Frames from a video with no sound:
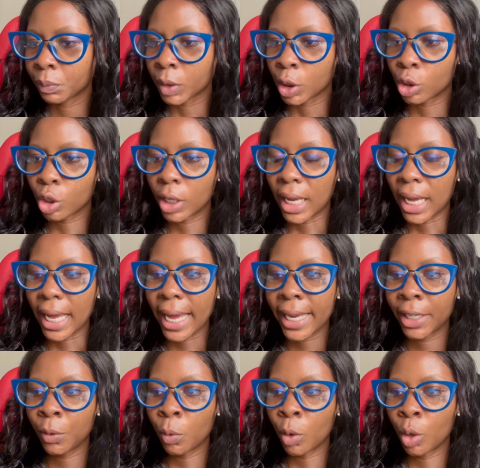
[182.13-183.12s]
So that
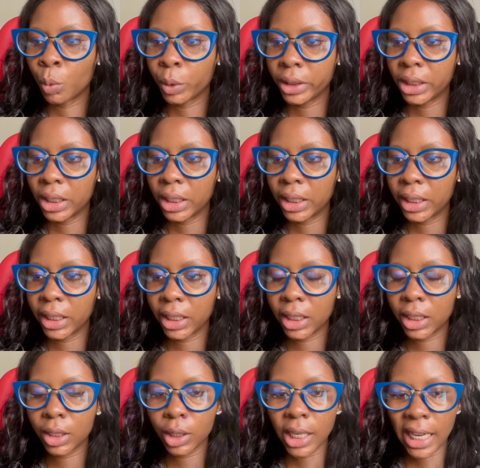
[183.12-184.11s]
anyone with the
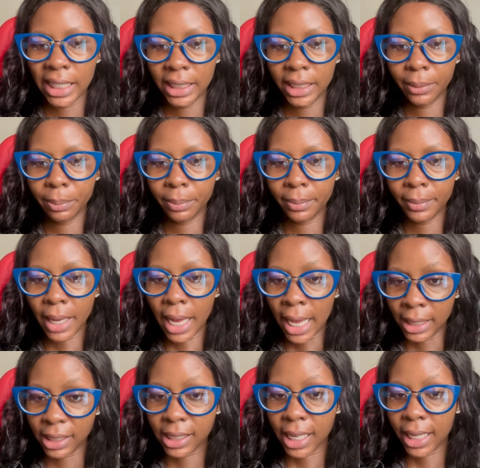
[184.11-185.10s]
link can
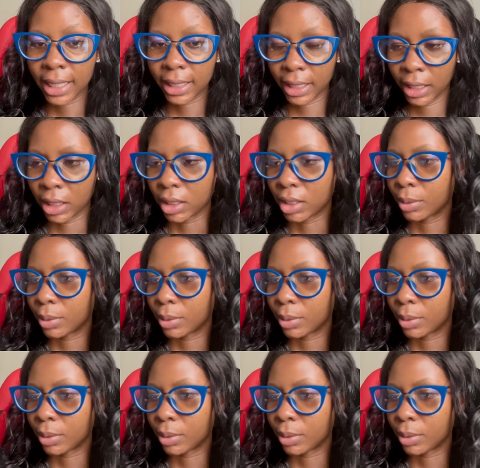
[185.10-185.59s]
answer it